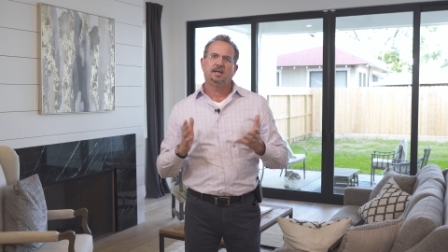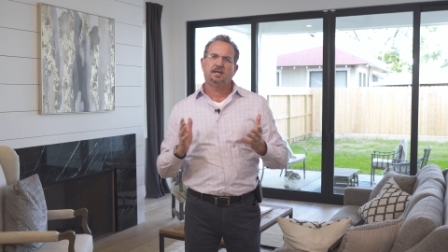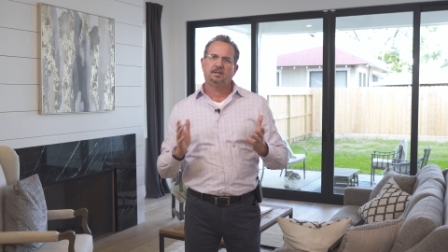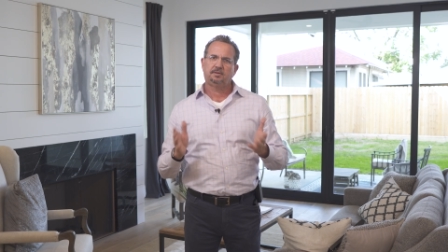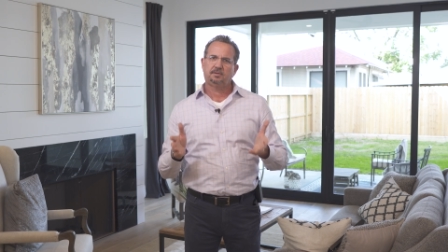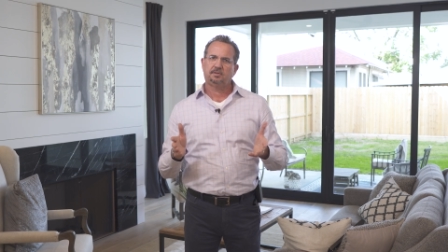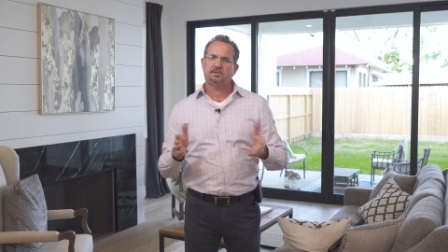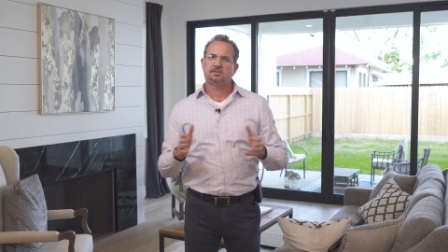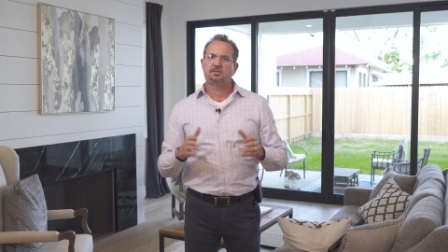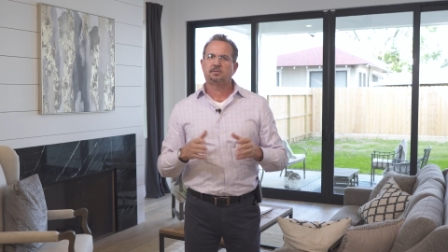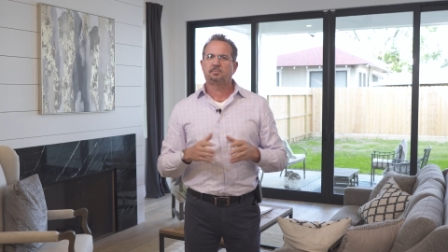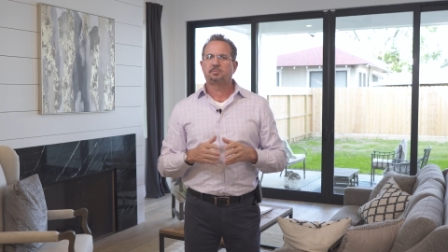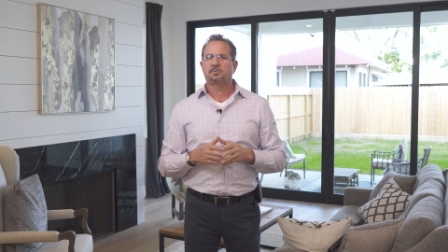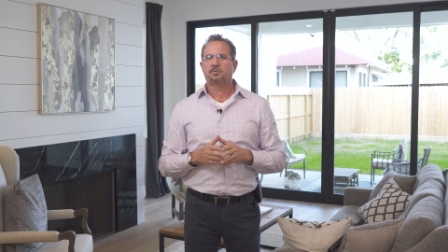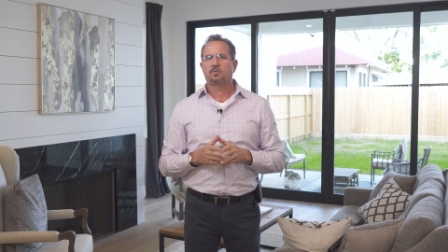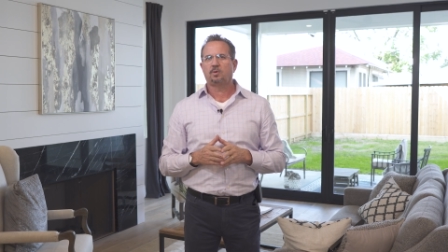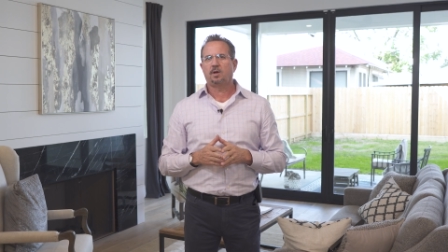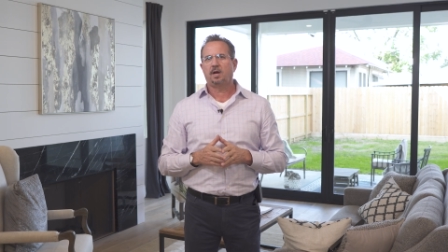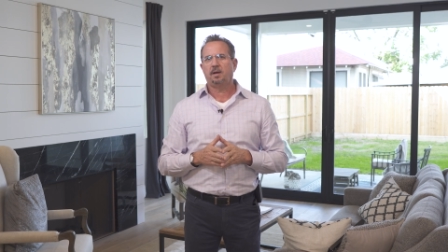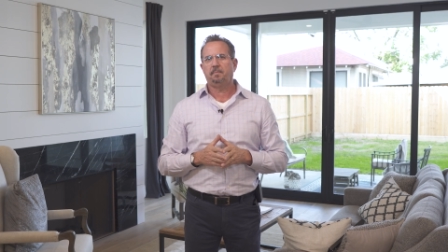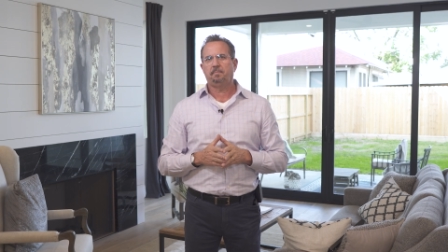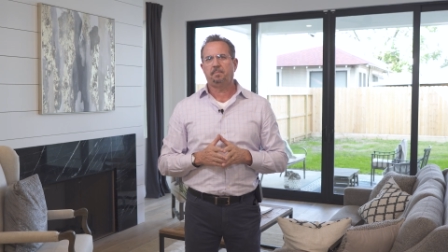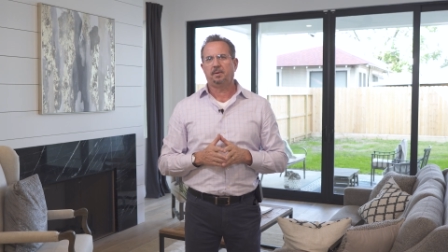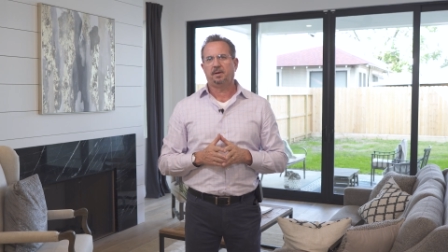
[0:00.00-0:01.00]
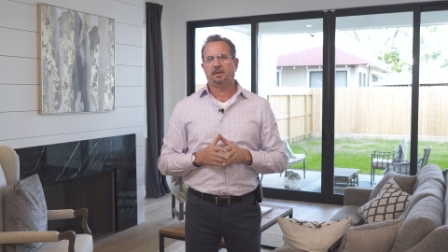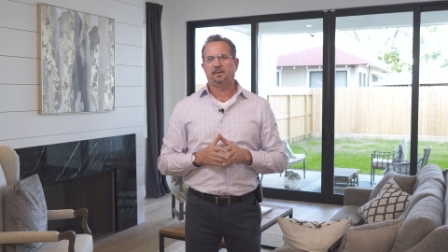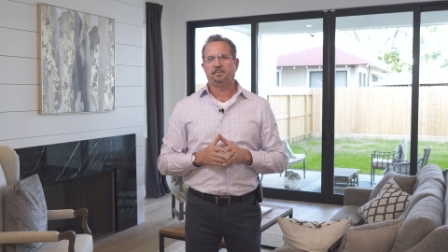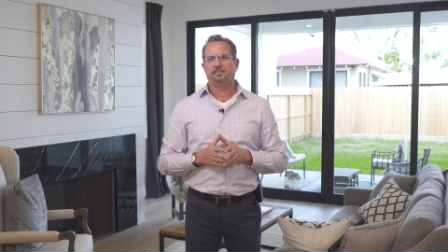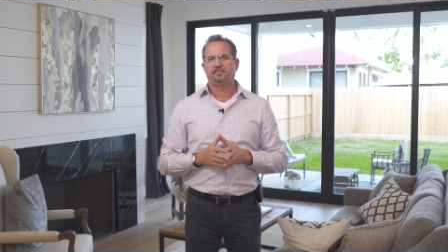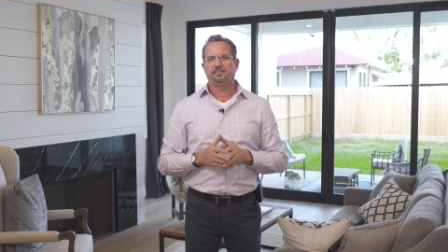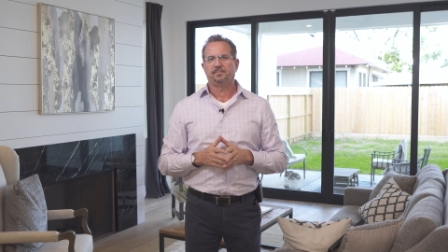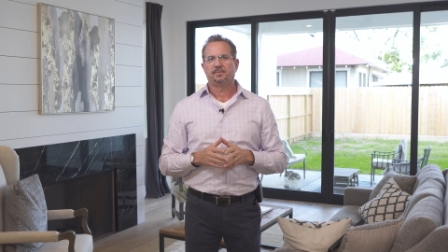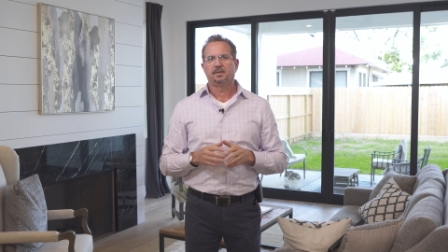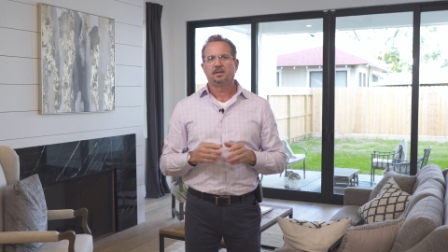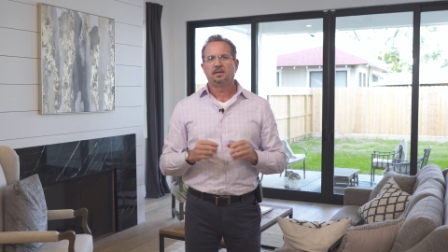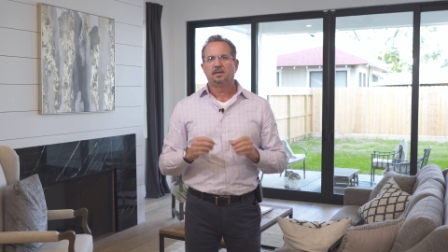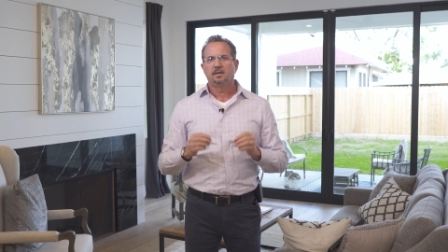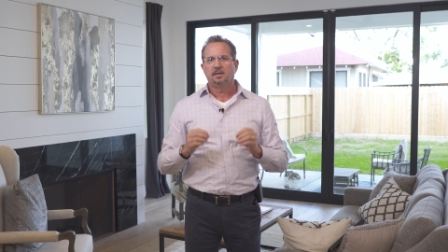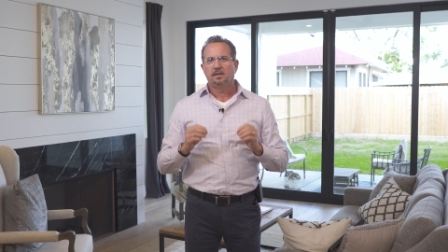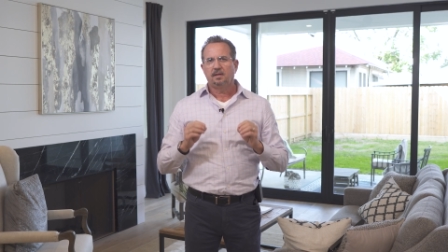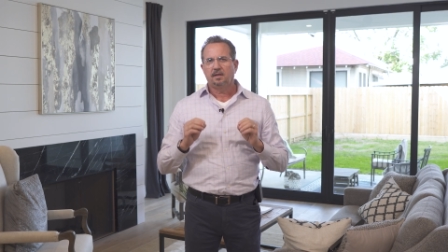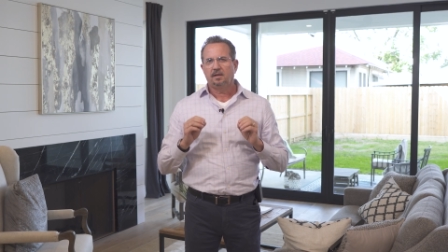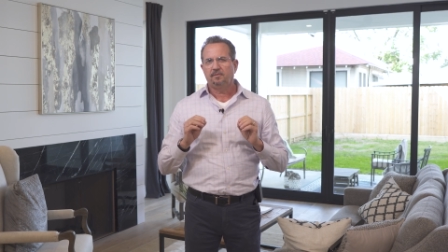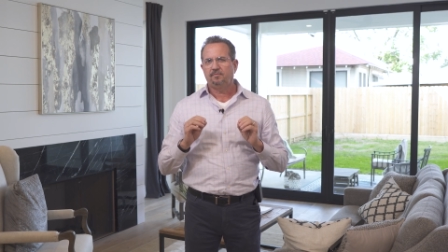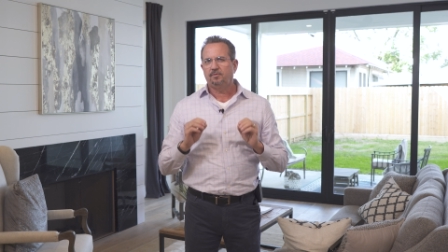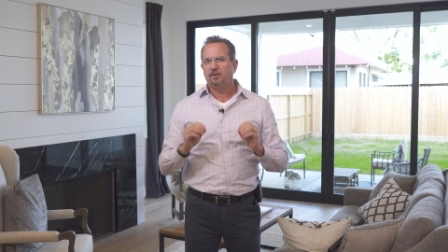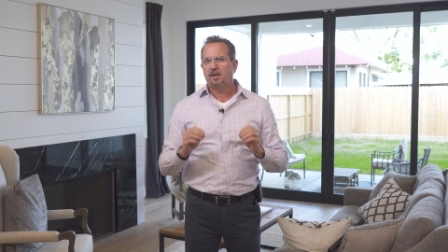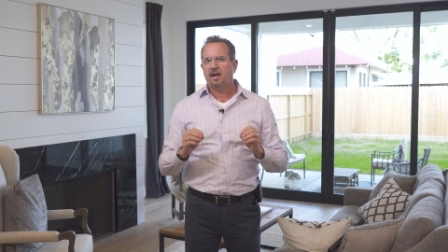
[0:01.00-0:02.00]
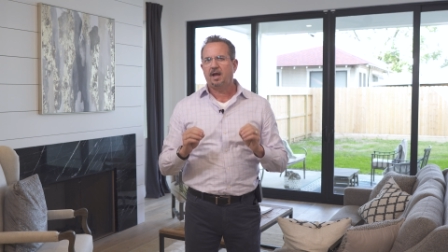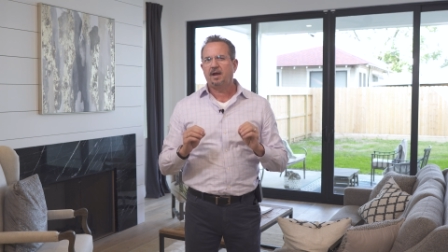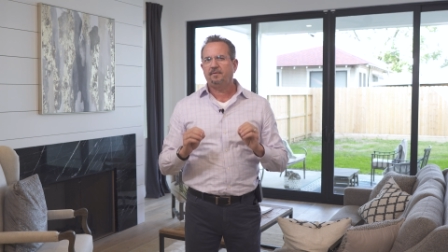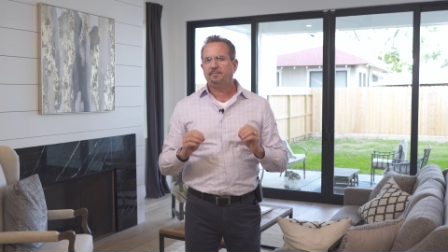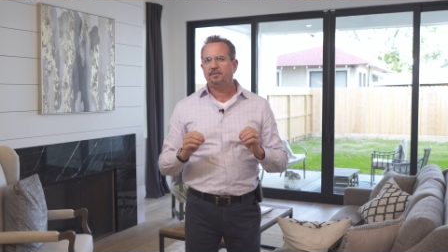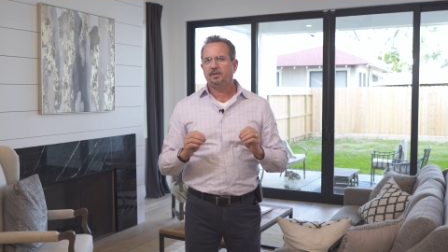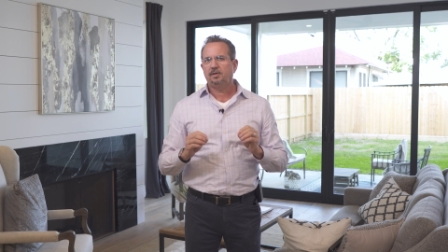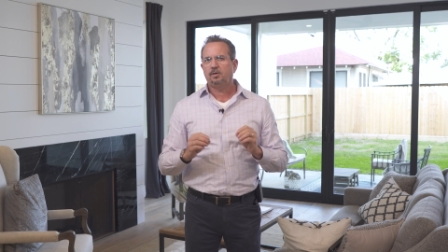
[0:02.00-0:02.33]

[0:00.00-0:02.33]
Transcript: hit the subscribe button. If you have